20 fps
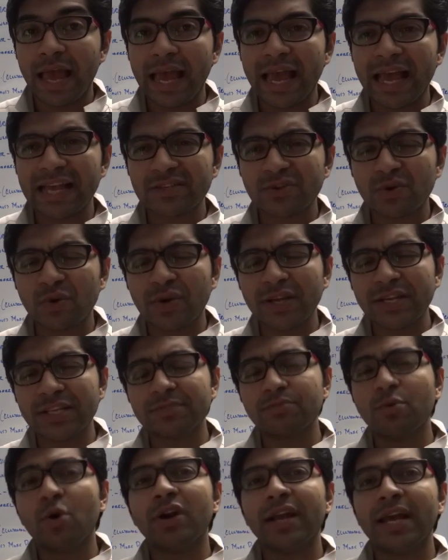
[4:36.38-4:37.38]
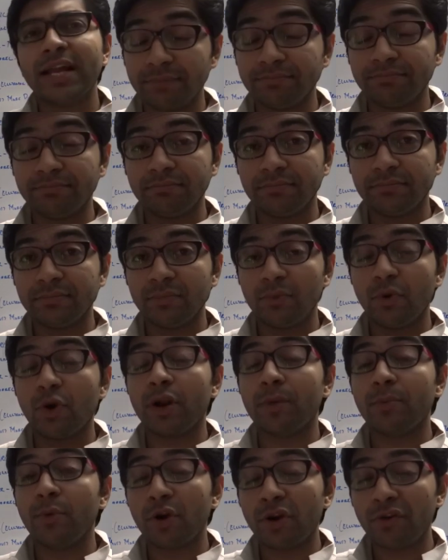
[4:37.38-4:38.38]
Uh, so it is more dense
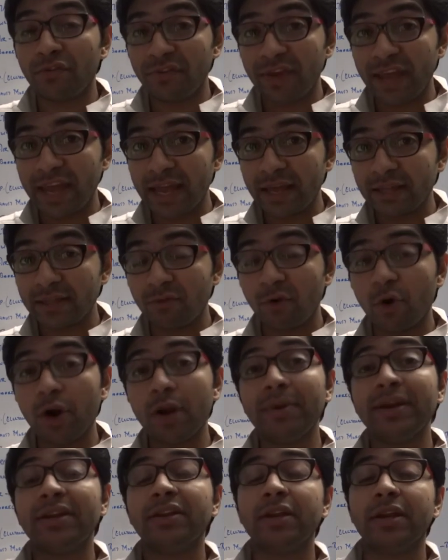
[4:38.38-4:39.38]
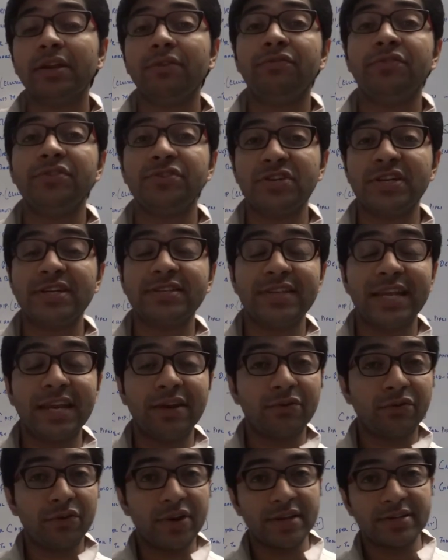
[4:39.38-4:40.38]
more amount of air, the volumetric efficiency
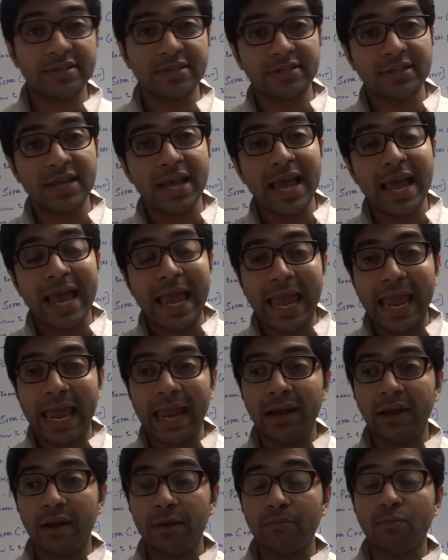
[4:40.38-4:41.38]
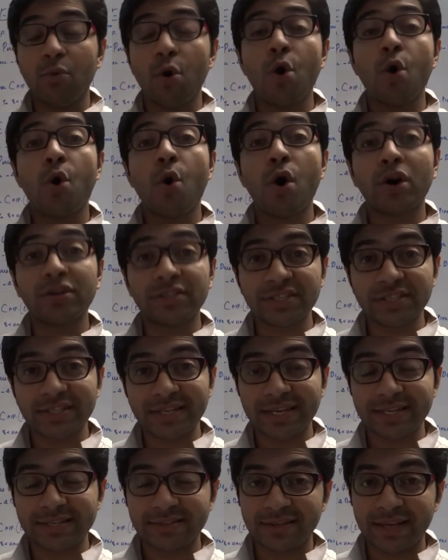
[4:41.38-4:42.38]
increases and more
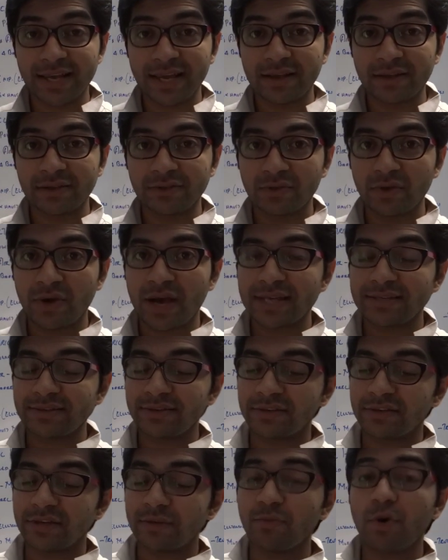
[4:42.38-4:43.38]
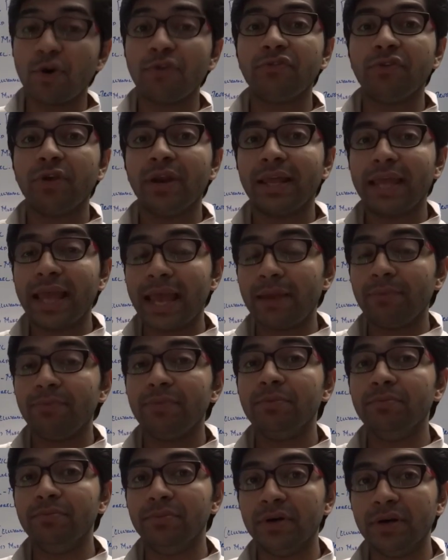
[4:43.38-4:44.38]
oxygen is there. So as a result, more fuel can
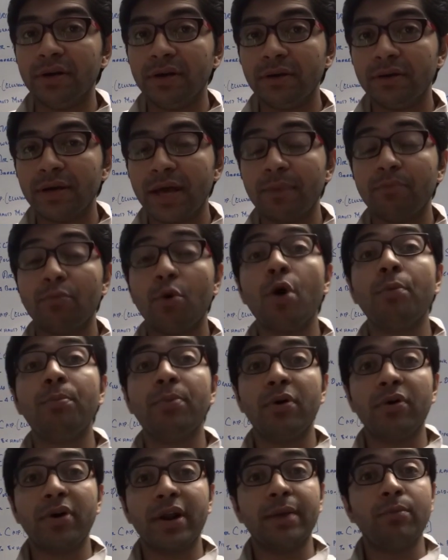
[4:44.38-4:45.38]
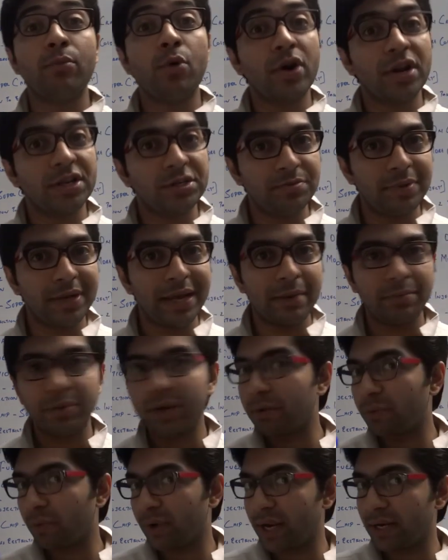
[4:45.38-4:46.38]
be burned and more power and more HP can be
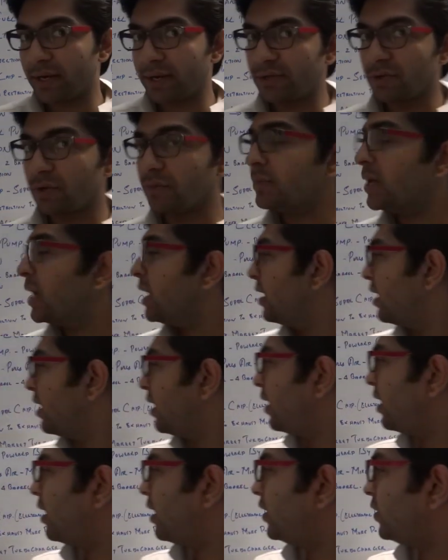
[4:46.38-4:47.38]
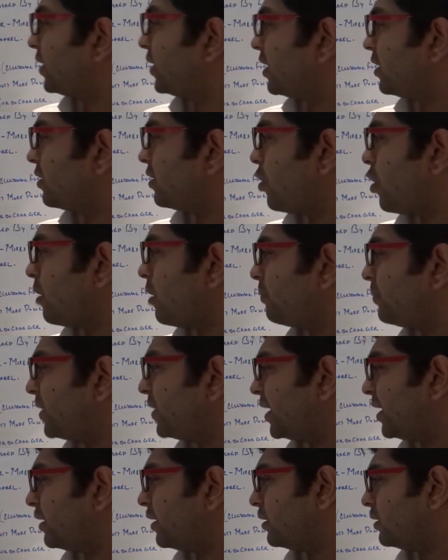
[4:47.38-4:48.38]
created. So uh, you can
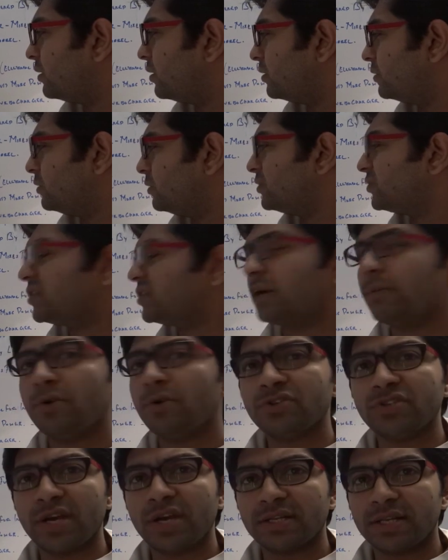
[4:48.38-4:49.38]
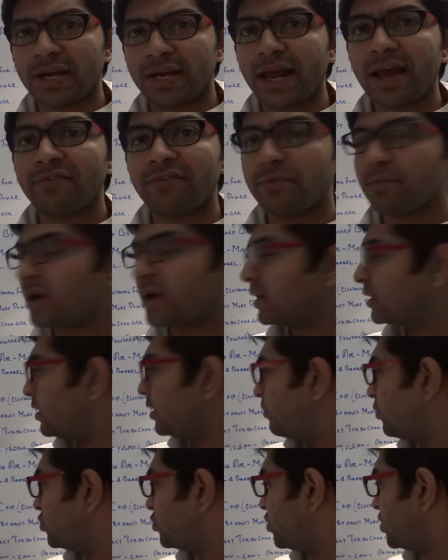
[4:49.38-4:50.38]
opt a good turbocharger and aftermarket
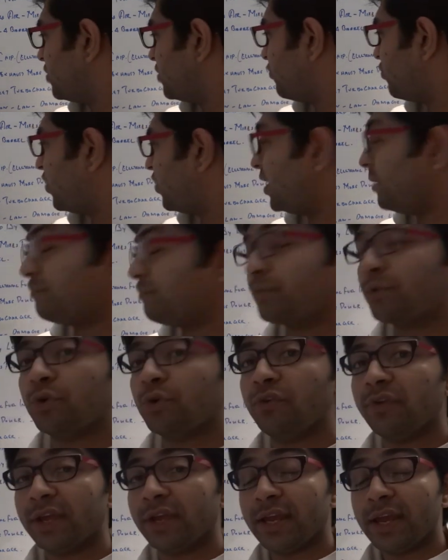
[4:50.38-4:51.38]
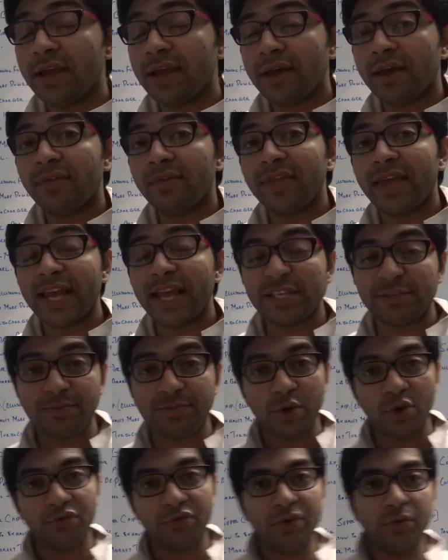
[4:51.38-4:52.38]
turbocharger for improving the
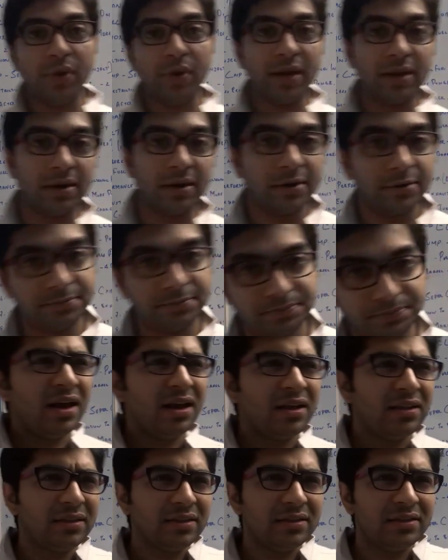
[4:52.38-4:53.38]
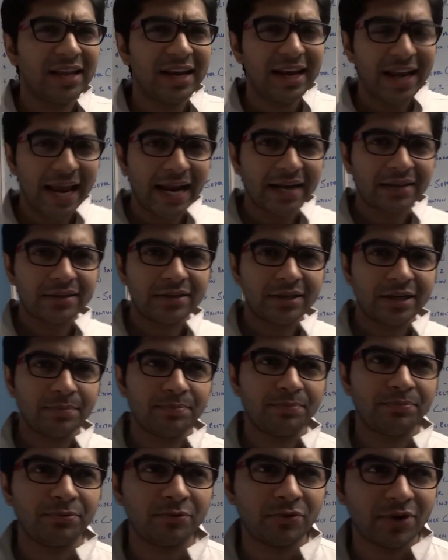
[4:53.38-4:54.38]
HP of your vehicle. The ninth
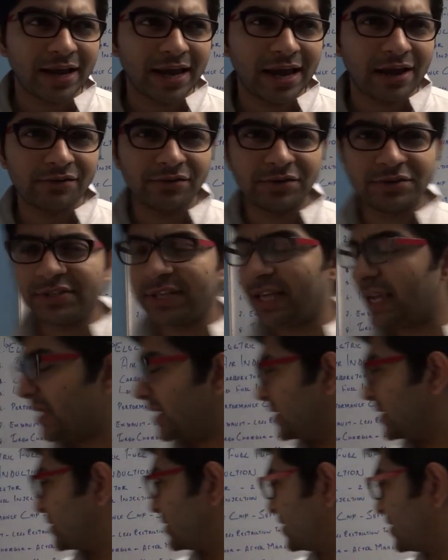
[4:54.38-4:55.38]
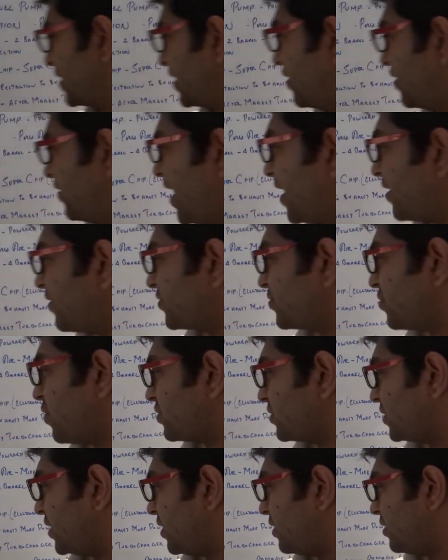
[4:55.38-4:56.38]
tip what I have to say is nitrous
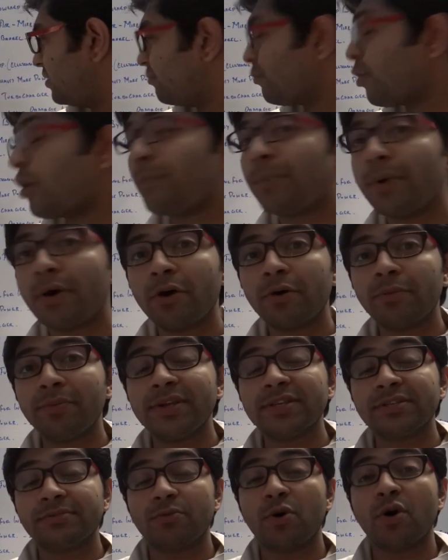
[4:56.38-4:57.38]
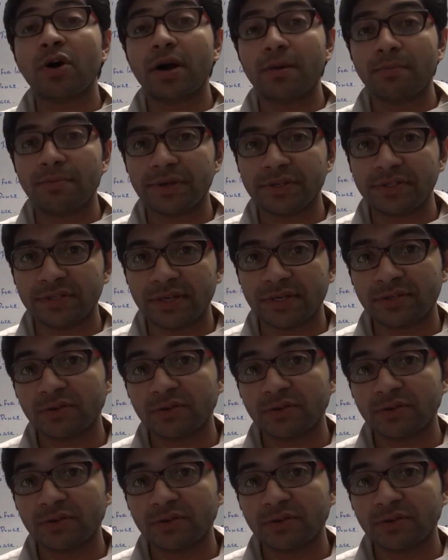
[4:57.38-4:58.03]
oxide. More power means more combustion.